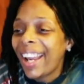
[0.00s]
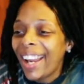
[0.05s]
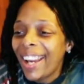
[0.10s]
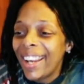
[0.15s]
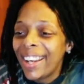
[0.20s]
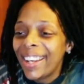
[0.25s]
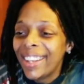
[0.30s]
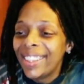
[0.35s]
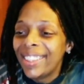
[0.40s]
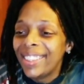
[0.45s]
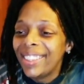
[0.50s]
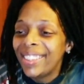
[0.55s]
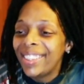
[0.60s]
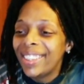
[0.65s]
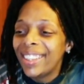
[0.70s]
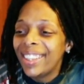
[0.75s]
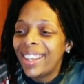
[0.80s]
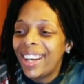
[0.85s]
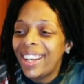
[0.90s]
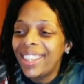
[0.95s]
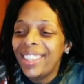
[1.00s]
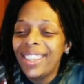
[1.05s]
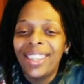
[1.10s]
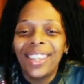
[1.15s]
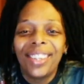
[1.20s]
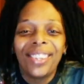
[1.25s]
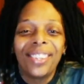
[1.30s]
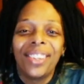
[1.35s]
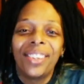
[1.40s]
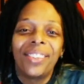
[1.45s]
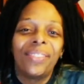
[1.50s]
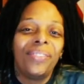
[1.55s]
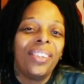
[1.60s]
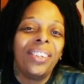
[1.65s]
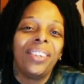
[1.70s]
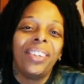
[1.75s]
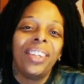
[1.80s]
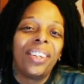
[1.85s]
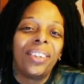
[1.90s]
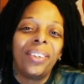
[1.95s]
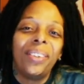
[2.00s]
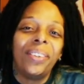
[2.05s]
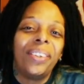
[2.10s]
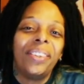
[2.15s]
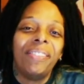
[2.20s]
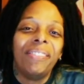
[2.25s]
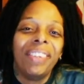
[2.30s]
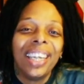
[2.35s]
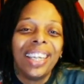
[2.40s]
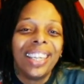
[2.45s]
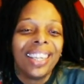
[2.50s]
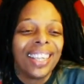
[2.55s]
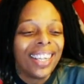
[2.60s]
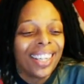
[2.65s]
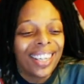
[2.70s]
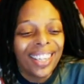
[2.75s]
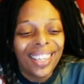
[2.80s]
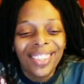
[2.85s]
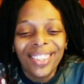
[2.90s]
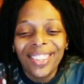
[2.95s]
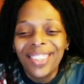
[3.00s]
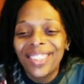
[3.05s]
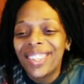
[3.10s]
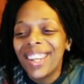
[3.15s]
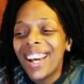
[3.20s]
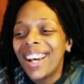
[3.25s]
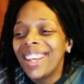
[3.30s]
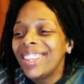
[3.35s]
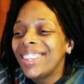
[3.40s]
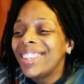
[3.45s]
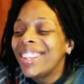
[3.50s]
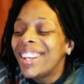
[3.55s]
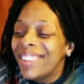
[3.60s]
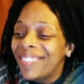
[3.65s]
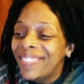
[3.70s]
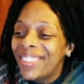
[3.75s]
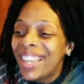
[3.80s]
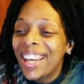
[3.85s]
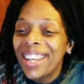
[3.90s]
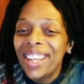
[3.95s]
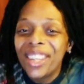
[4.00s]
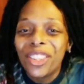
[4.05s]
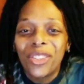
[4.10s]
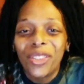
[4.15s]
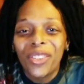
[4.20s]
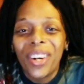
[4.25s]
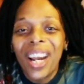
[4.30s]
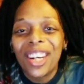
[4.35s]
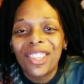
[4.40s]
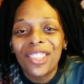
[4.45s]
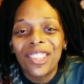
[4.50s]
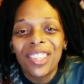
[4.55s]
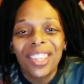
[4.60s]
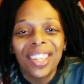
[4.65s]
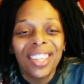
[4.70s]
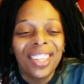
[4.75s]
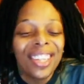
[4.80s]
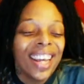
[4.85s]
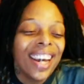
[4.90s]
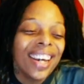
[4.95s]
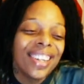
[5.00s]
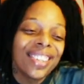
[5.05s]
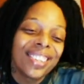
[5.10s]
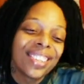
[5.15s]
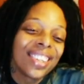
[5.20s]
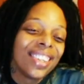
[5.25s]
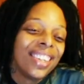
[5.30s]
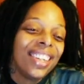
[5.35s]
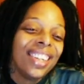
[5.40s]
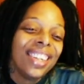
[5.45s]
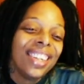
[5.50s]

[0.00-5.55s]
and I think that's just really cool, man. Like I just I love that interaction, and that's